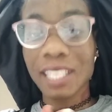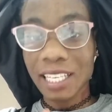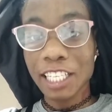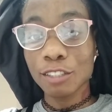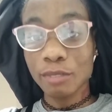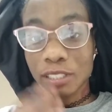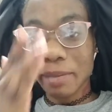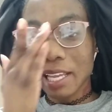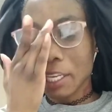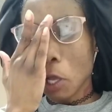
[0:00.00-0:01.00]

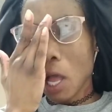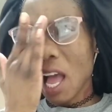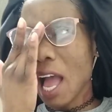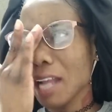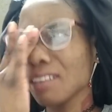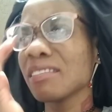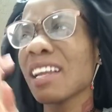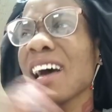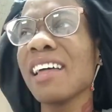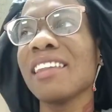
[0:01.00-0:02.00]
Disrespect, y'all. I do
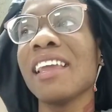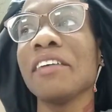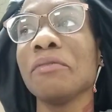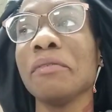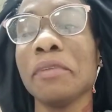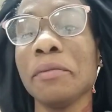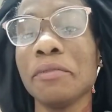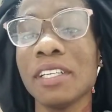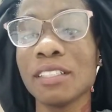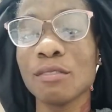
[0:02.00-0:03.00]
not like when people
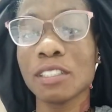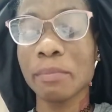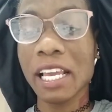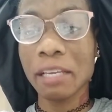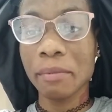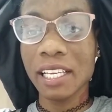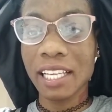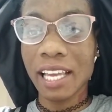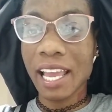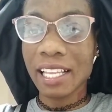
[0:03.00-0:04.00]
disrespect me and
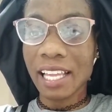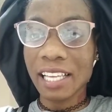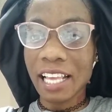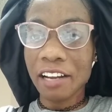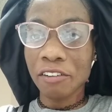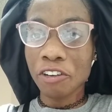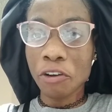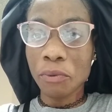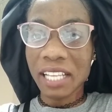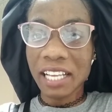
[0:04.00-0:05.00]
then act like they don't know
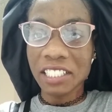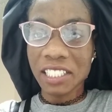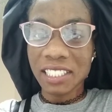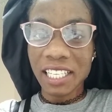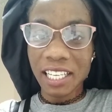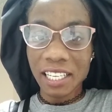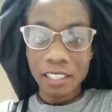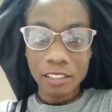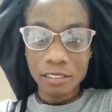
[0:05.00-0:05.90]
what they just did.